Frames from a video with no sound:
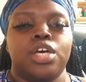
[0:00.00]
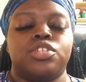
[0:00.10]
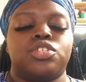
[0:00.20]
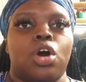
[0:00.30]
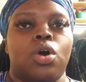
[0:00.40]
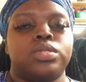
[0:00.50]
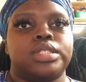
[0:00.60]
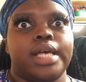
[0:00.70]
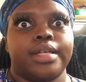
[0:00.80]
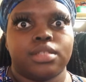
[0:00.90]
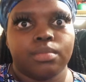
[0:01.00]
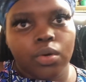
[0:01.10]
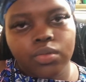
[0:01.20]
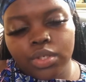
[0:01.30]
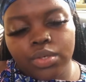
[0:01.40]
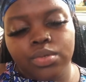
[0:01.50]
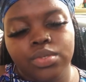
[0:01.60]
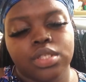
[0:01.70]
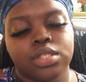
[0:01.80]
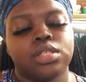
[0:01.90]
So
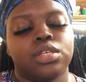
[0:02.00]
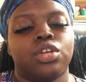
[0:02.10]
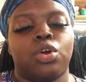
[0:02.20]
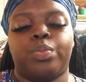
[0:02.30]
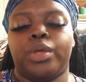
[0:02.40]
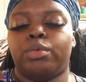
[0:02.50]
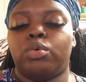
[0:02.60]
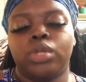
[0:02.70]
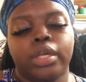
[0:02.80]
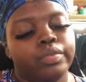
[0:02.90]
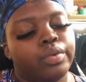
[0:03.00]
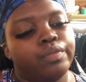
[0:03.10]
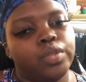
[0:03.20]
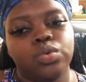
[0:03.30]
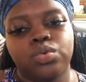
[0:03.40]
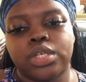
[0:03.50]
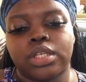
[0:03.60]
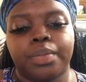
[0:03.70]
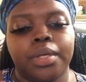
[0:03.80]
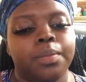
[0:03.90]
testimonials, you know, people who leave in reviews
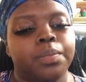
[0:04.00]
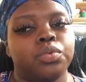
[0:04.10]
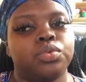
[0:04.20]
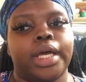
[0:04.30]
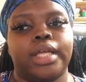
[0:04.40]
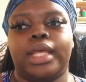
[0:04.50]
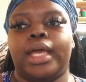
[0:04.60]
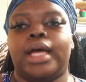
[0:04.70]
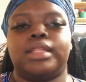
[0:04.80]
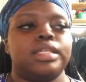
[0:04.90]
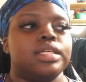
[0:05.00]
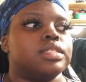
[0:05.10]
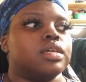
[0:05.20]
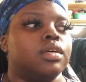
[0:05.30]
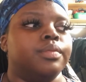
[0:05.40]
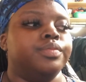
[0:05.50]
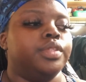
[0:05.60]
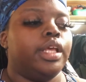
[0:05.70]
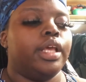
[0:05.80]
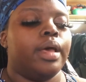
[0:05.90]
under people, like, they got these
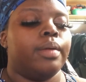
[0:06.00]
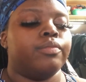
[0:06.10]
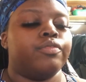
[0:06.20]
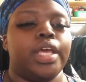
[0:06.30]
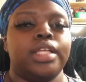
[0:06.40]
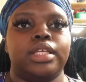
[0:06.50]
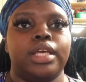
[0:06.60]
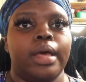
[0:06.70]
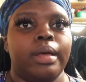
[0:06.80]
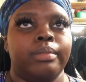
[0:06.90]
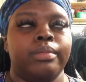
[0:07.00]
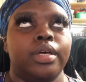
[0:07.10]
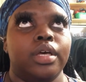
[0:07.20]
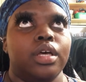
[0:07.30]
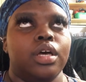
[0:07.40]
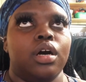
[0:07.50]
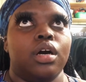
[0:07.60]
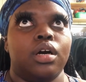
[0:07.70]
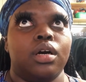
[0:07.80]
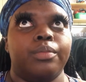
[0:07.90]
fake DM
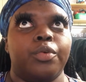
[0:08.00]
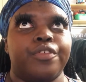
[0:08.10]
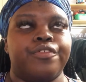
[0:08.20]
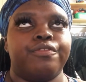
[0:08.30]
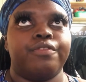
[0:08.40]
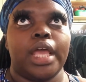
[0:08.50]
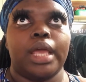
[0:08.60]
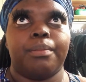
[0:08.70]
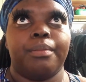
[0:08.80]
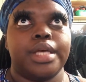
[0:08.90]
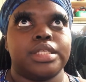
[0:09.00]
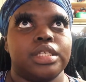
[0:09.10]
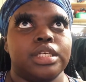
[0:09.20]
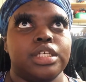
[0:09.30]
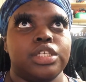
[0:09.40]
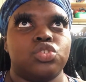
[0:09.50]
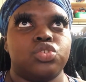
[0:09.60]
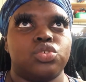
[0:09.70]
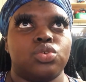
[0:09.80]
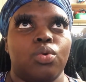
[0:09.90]
or fake
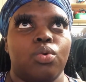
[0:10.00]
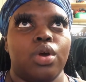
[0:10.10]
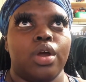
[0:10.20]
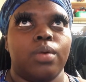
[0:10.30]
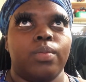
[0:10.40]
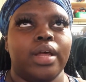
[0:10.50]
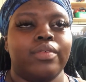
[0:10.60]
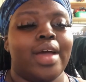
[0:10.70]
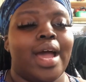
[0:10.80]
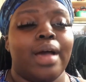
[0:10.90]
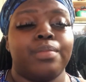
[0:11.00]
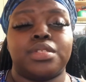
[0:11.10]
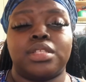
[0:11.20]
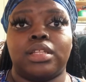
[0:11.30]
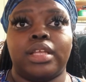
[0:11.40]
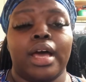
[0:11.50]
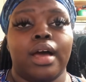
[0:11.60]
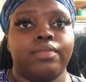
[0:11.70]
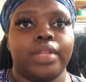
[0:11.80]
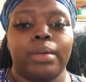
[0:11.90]
message or whatever apps that they
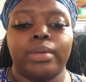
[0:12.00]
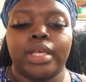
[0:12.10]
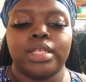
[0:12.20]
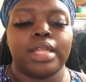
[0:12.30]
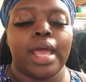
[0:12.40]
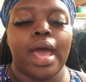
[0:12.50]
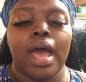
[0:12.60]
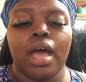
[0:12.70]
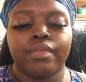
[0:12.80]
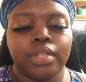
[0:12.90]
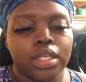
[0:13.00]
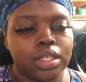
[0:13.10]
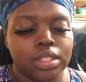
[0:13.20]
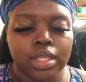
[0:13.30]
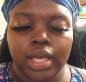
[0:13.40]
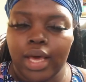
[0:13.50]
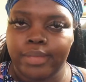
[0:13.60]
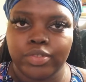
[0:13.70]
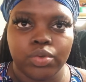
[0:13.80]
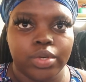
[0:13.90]
have nowadays. They have these in the
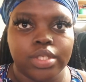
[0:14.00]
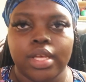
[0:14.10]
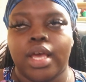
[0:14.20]
app stores.